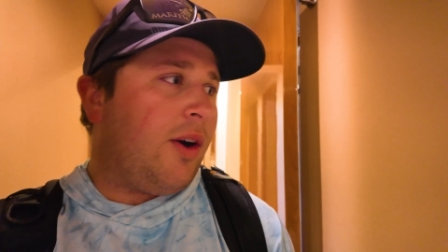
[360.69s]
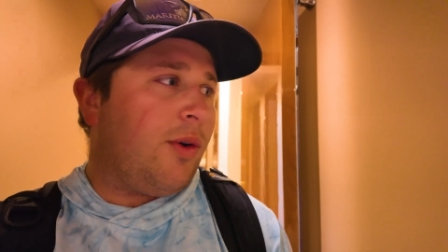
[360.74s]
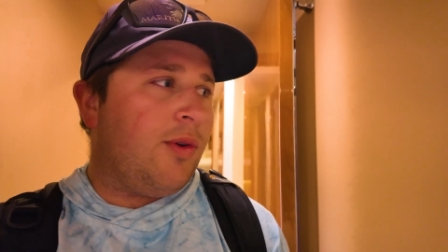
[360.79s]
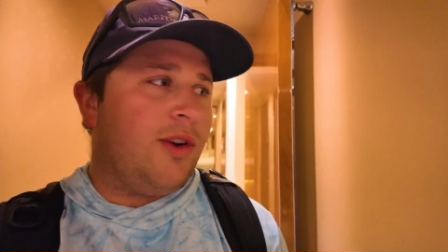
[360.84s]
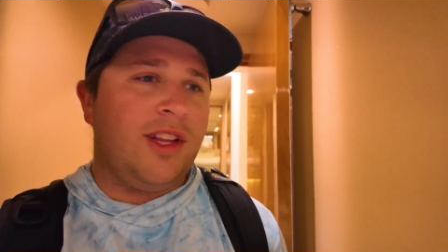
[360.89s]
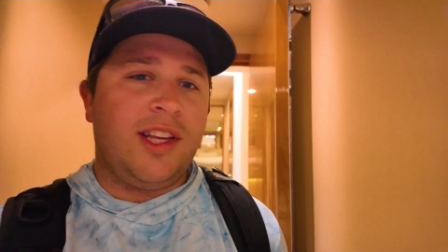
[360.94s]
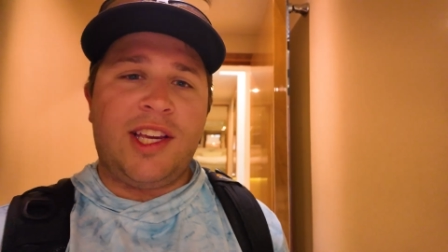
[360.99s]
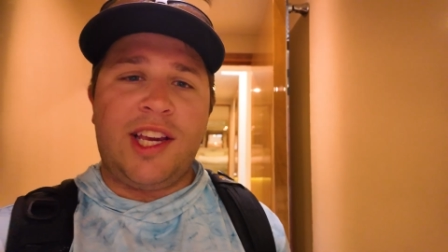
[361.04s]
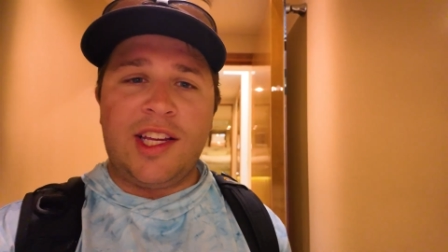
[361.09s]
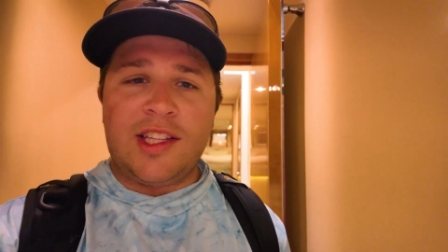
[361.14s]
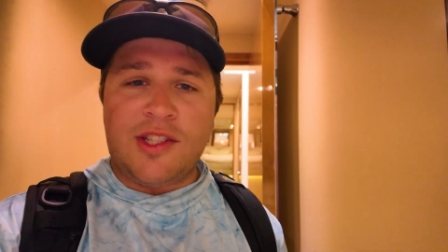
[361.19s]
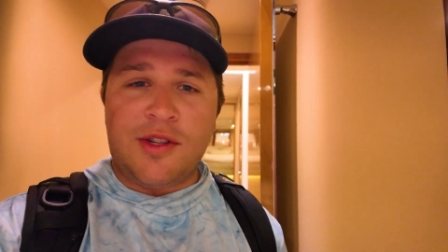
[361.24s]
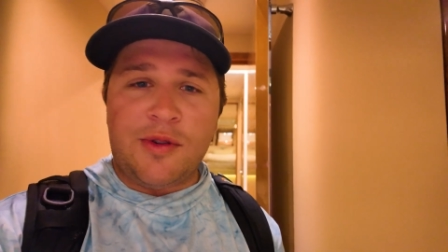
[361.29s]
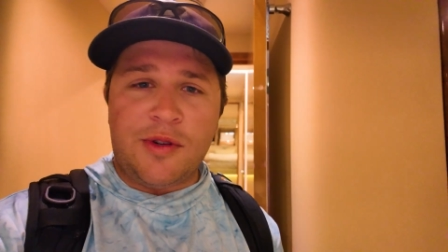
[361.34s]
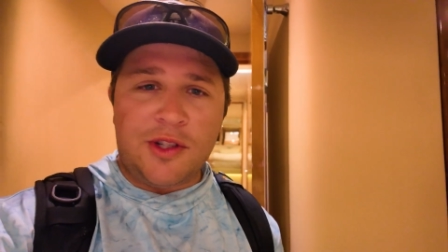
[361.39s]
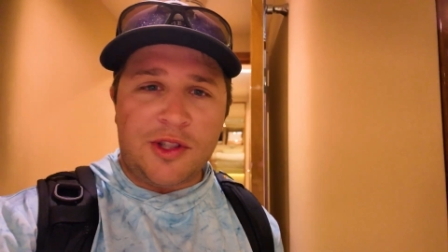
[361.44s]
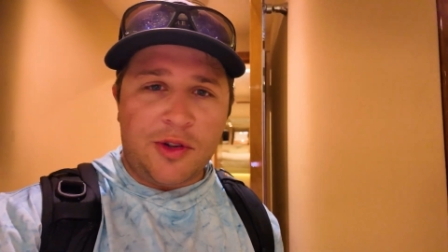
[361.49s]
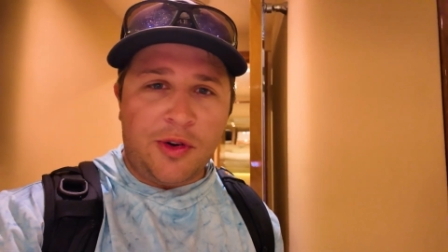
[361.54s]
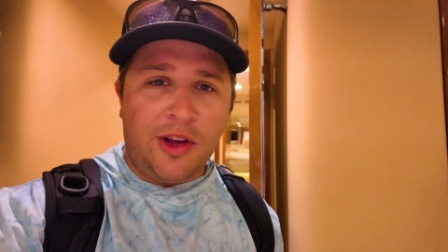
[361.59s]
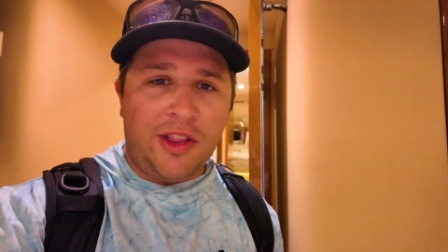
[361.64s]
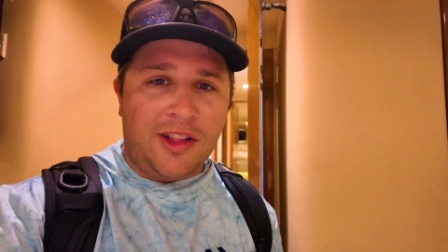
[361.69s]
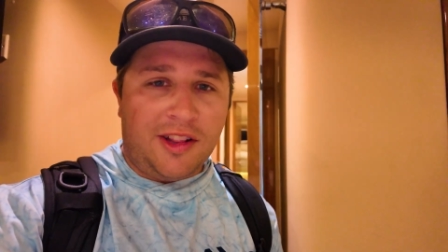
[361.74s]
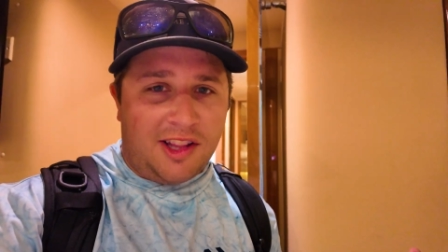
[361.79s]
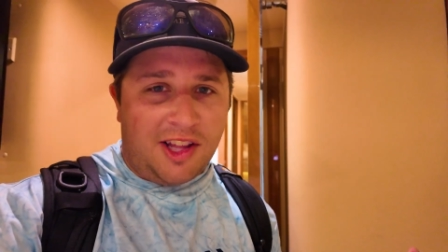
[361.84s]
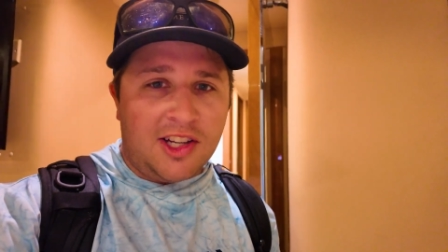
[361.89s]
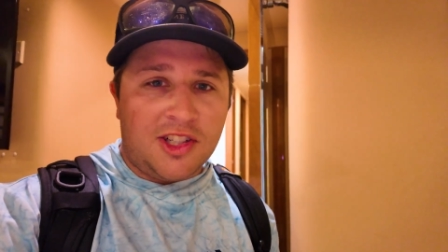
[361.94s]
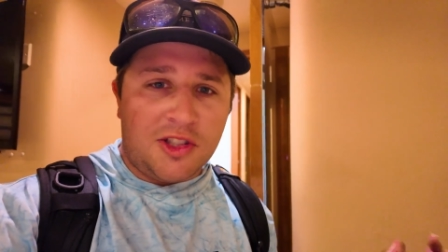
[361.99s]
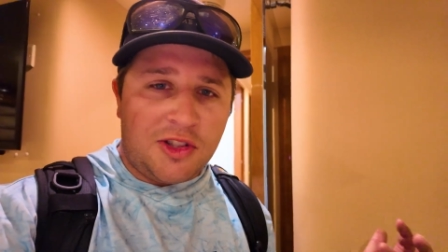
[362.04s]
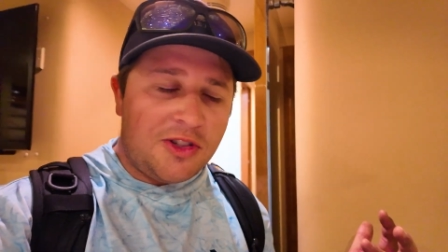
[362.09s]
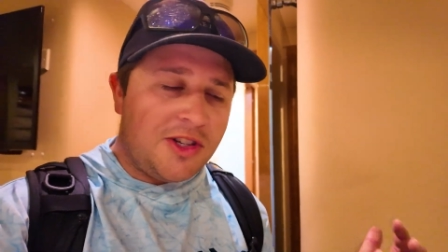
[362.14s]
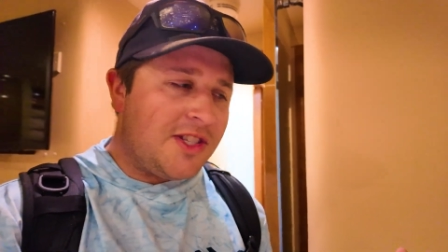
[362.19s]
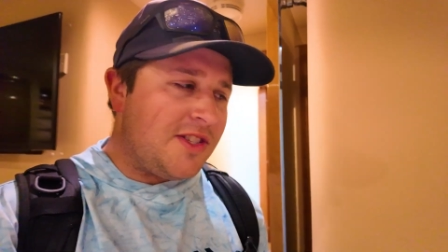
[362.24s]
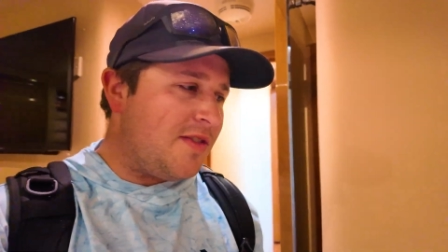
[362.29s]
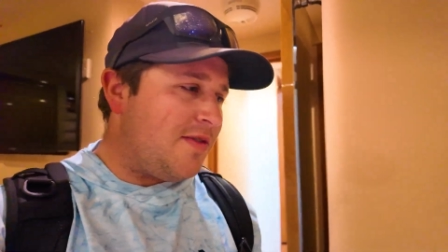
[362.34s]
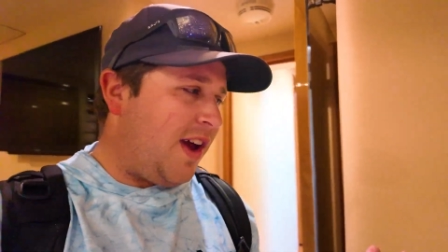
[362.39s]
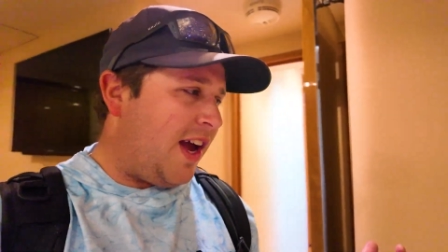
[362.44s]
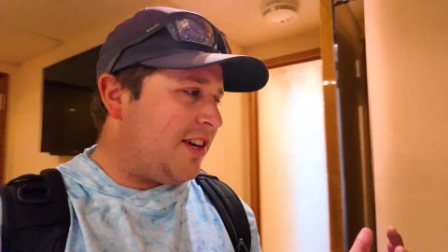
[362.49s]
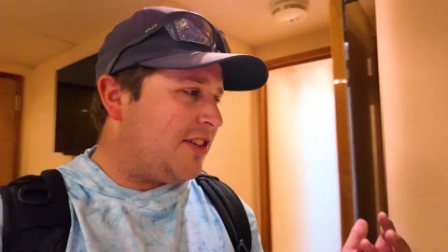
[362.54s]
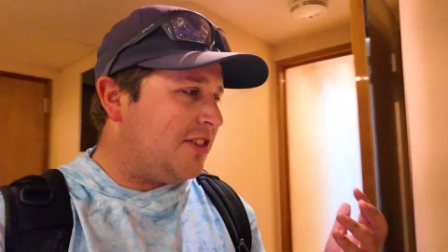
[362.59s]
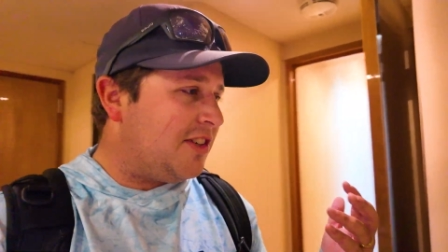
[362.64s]
don't really get to enjoy the luxuries
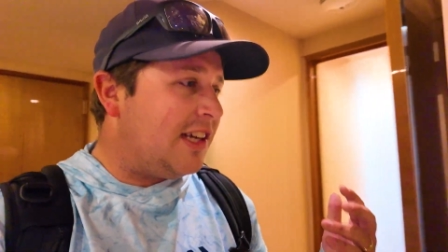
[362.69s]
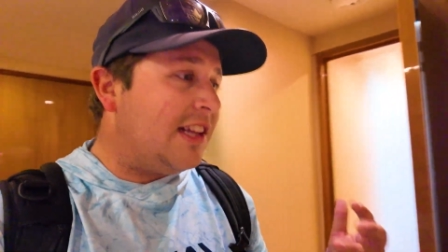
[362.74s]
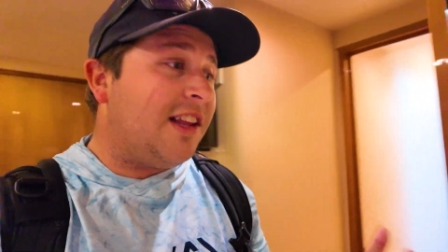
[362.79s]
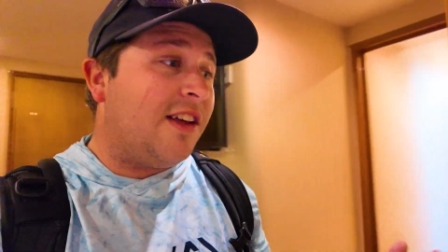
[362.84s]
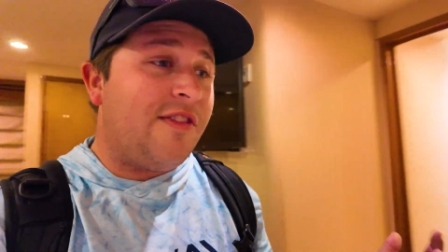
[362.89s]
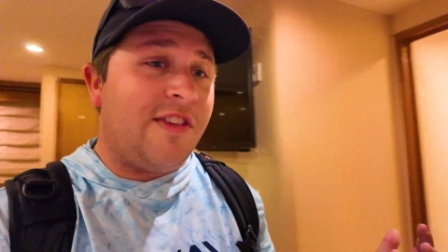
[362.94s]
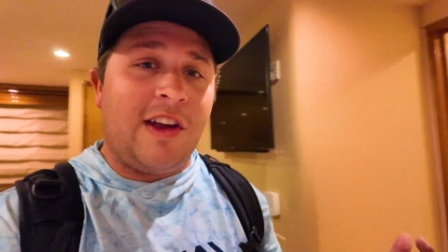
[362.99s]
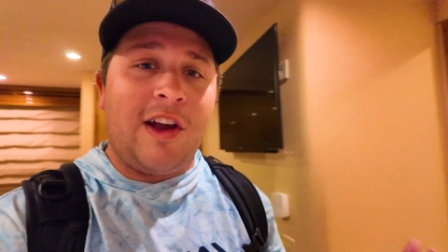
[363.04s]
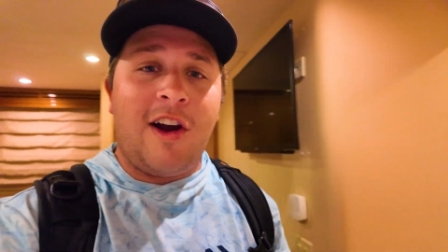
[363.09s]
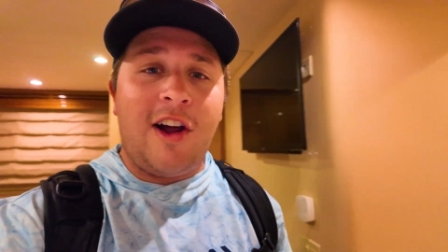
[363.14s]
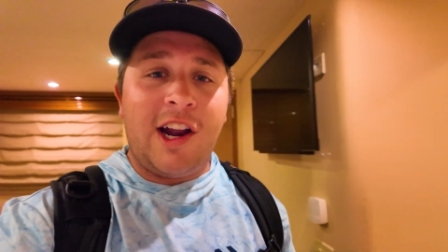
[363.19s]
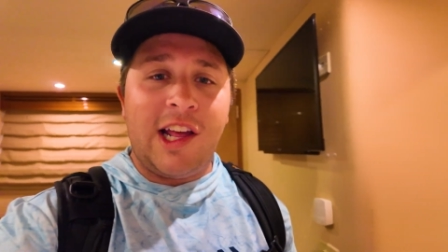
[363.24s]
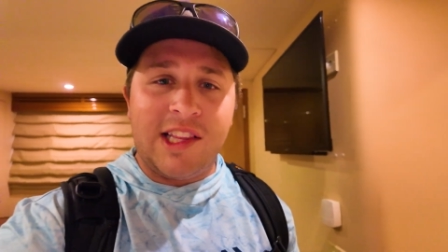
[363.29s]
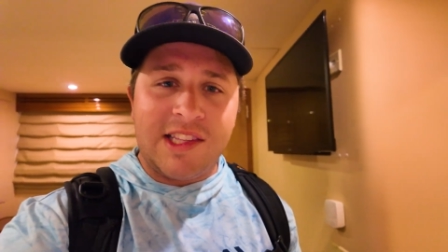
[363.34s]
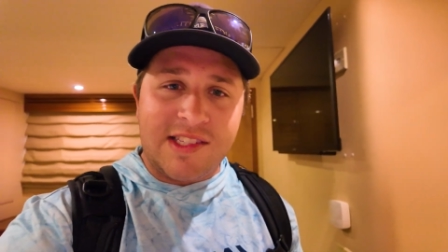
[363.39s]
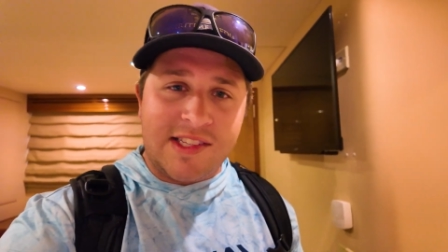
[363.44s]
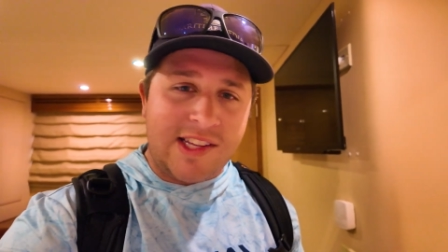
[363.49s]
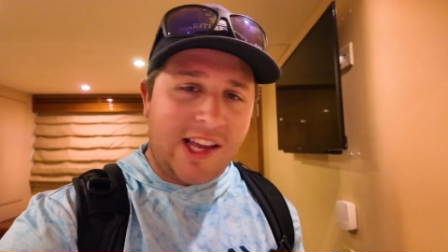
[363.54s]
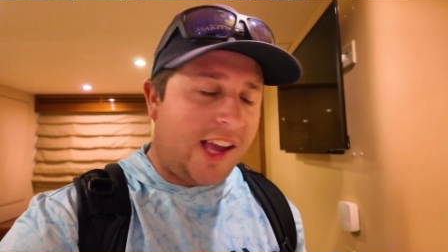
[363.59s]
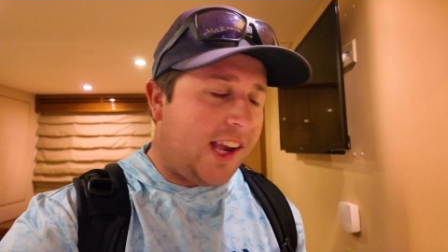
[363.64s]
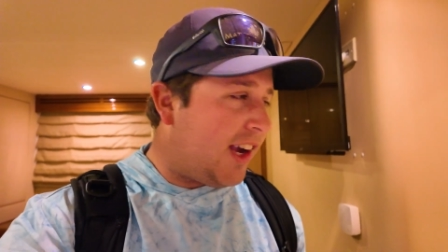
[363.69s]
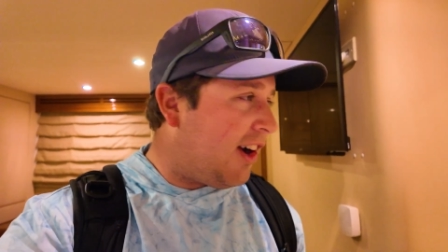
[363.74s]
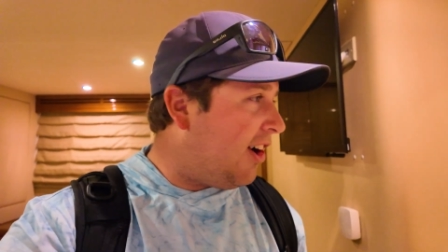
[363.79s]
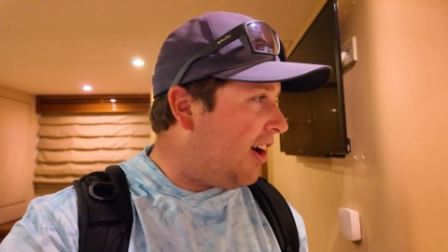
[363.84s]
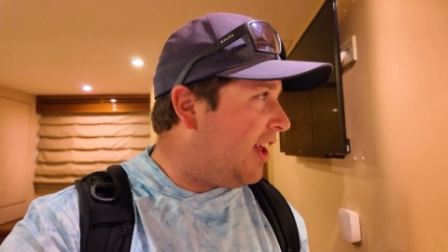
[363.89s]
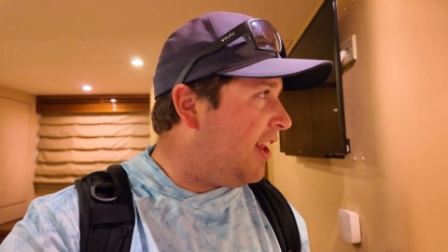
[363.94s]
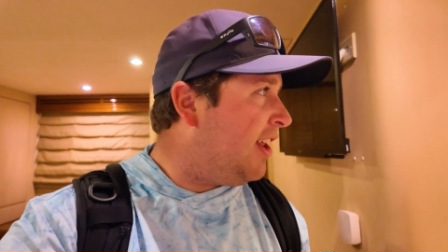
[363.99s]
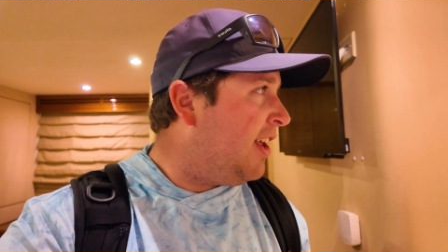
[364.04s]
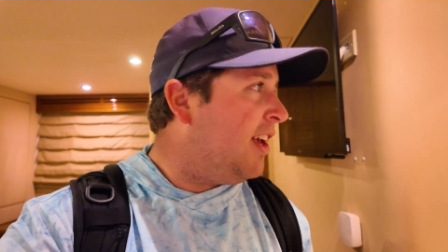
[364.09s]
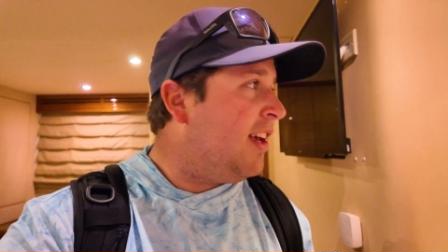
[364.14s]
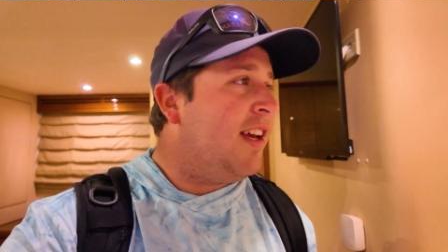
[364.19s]
of actually living on it and staying on it.